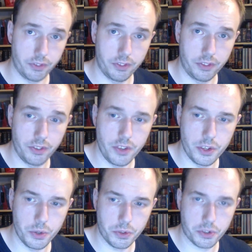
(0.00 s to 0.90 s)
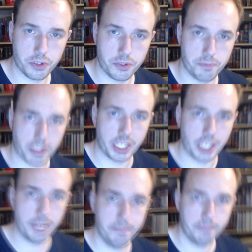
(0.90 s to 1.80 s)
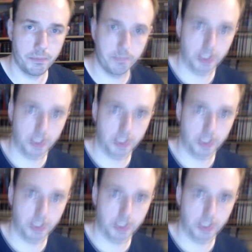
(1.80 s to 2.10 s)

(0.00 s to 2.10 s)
use my cam, and